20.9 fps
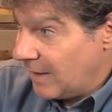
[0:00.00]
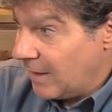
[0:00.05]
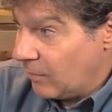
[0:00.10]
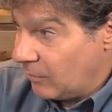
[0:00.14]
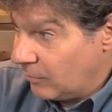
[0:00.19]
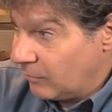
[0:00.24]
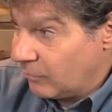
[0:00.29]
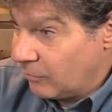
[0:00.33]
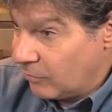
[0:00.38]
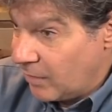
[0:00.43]

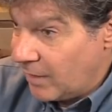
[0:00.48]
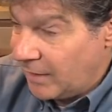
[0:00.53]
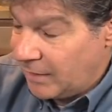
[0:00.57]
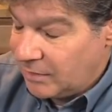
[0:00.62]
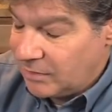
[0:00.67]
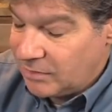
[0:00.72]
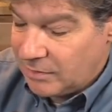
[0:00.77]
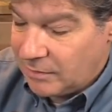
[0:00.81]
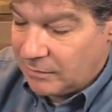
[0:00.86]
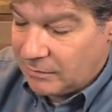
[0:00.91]
out of
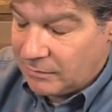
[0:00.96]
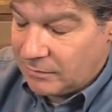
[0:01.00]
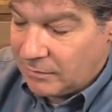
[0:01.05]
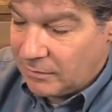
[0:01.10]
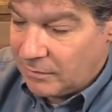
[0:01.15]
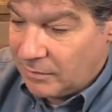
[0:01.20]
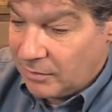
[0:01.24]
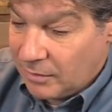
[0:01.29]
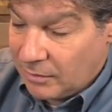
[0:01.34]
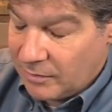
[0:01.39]
range and
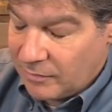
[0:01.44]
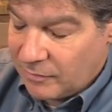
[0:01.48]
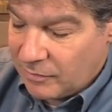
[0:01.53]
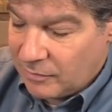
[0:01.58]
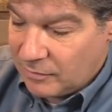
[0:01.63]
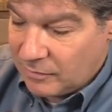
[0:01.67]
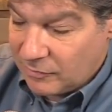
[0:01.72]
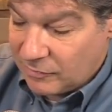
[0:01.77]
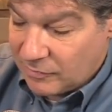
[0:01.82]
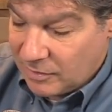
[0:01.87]
you know it's
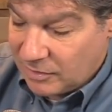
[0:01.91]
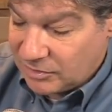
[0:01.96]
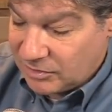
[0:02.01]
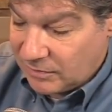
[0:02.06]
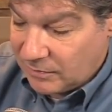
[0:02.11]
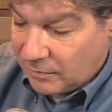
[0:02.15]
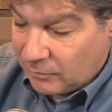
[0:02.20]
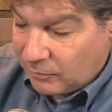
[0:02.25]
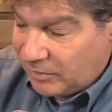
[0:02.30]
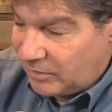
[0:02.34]
a
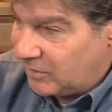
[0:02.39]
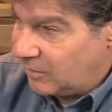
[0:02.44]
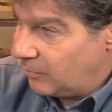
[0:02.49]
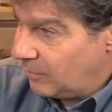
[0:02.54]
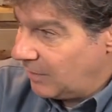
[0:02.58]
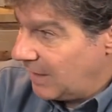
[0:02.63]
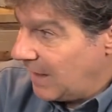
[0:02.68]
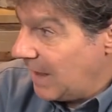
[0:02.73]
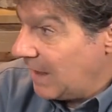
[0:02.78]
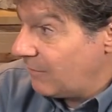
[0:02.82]
discussion that we should
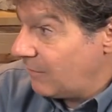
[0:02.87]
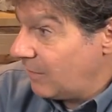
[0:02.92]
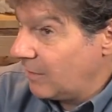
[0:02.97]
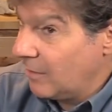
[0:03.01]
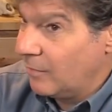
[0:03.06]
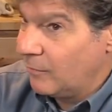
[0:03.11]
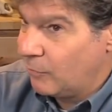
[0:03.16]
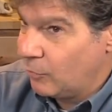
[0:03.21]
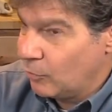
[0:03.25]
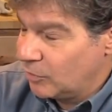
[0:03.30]
be having
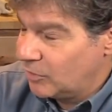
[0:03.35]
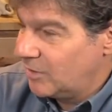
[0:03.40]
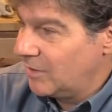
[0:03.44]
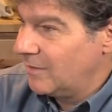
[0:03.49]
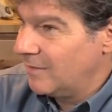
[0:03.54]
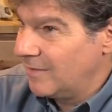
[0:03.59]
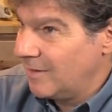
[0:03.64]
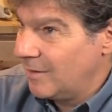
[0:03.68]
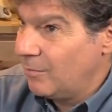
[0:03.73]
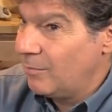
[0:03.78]

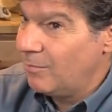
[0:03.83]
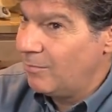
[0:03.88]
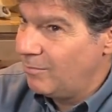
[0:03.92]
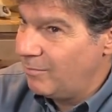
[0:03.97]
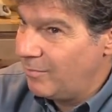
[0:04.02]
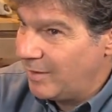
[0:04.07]
unfortunately